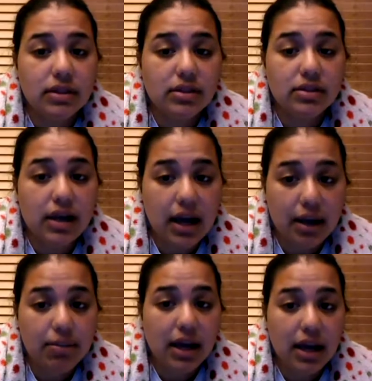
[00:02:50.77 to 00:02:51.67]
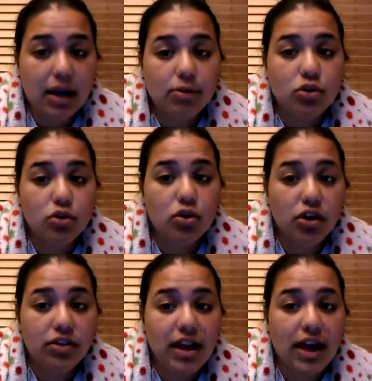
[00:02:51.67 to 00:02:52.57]
time being able to
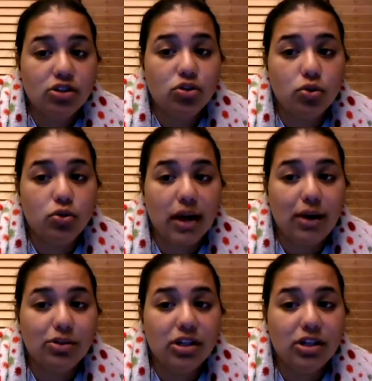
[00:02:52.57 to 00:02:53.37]
learn the actual new language,